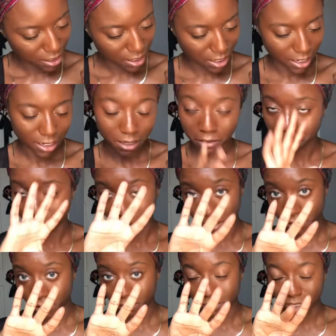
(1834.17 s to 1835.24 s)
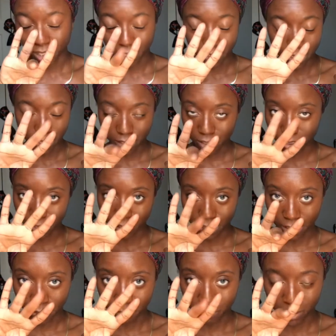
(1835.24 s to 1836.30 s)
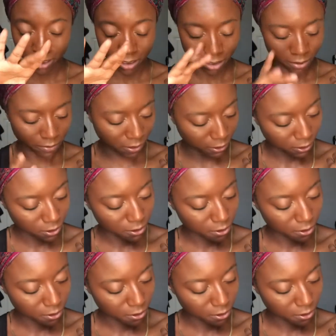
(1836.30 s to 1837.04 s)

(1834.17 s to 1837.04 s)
And again, I'm taking that same blending finger.